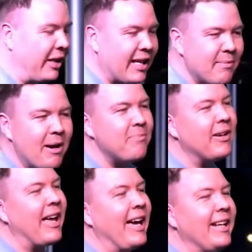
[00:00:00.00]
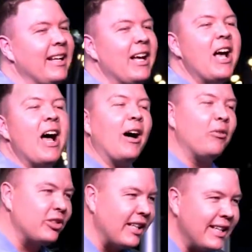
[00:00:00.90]
I'll pick them up again.
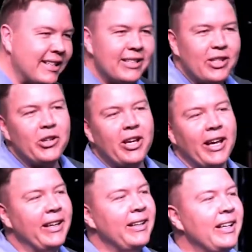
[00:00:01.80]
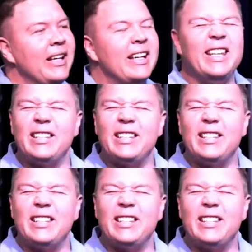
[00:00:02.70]
I will say it is okay.